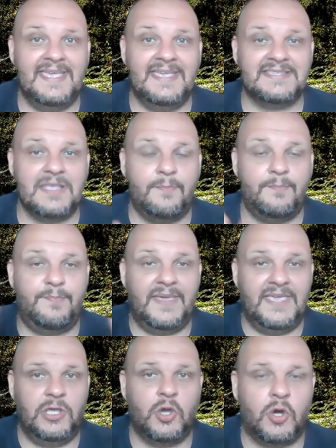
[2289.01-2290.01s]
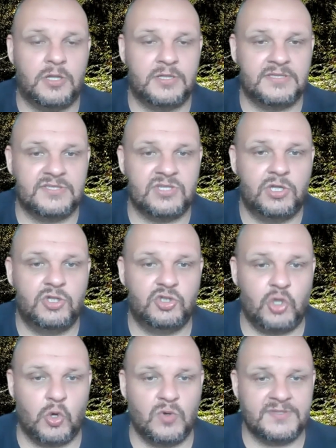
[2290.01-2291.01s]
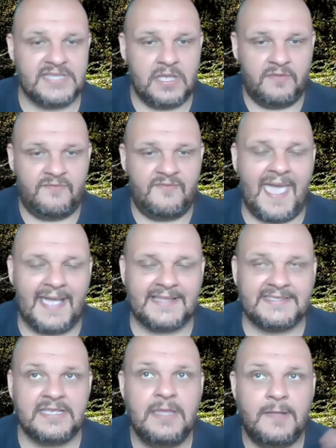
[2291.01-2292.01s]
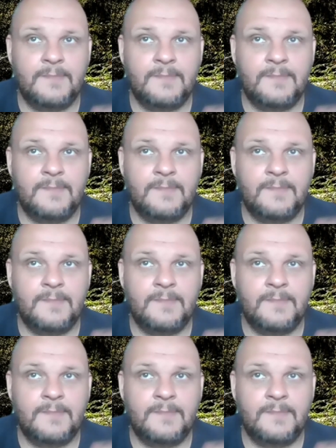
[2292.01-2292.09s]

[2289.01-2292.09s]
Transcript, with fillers: is beyond those facts.